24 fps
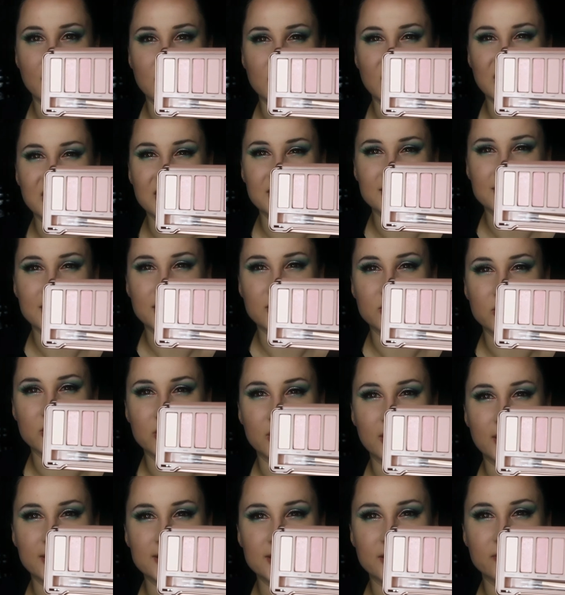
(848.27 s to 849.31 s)
Like I said, you
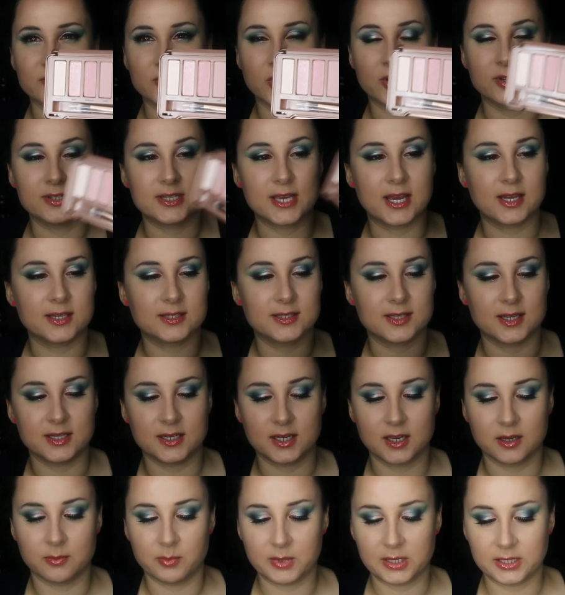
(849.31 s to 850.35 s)
guys have no doubt seen
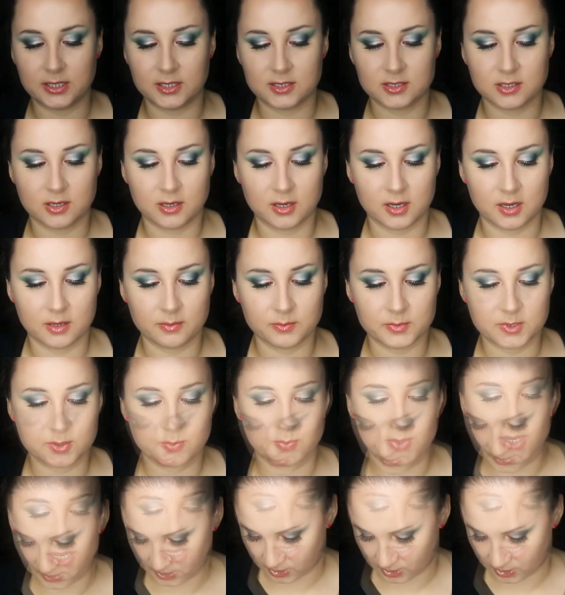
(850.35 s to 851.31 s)
it a million times.